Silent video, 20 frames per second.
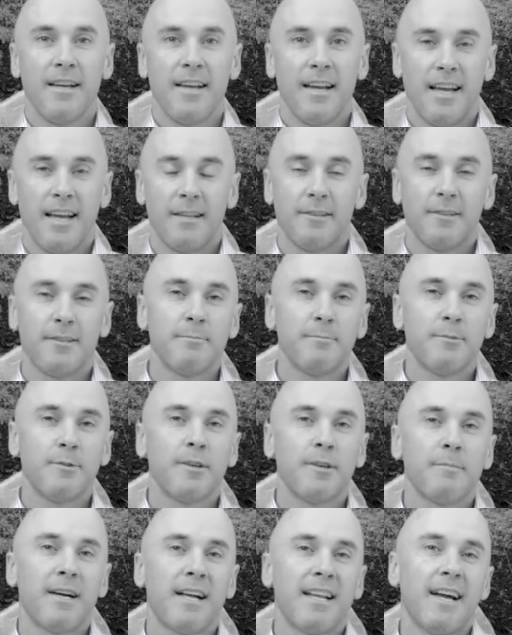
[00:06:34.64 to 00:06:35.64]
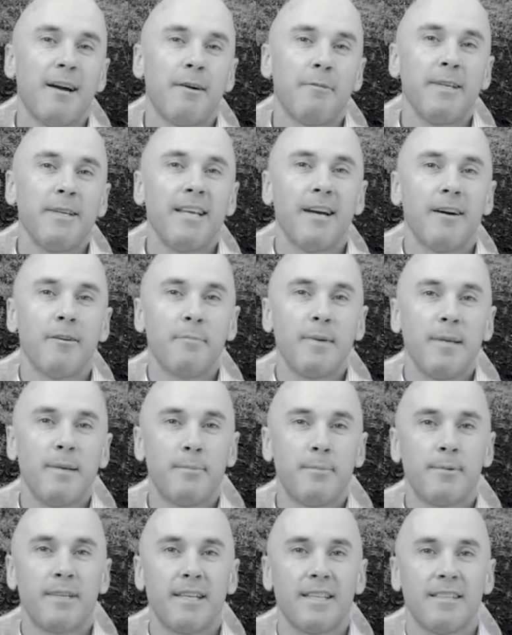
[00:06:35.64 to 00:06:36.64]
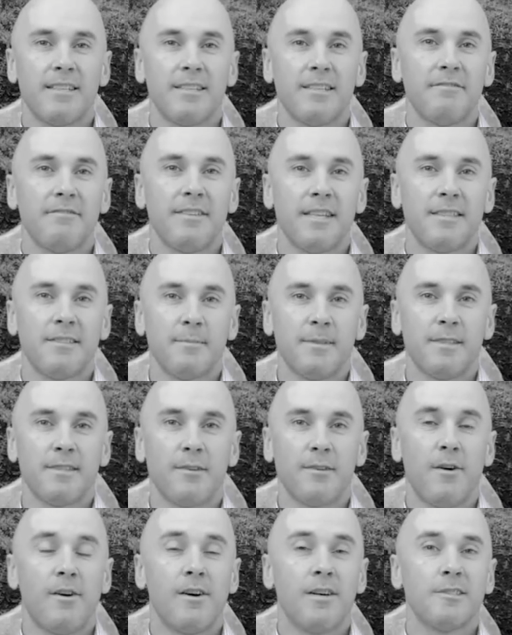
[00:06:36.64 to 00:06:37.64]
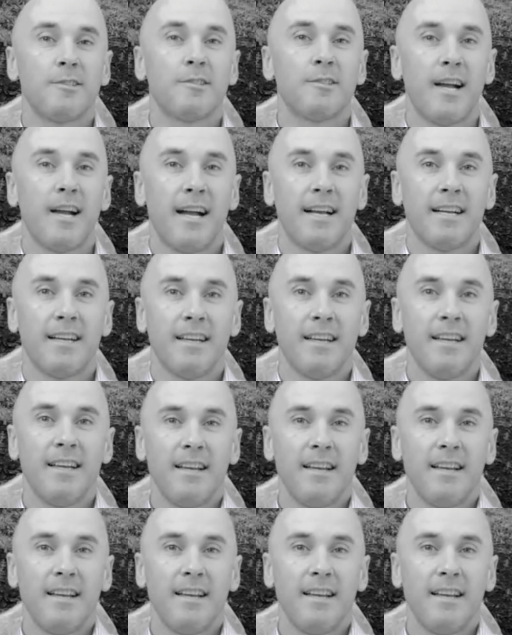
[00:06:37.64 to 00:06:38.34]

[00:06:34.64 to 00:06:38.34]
and learn more about how we help people get their investments on track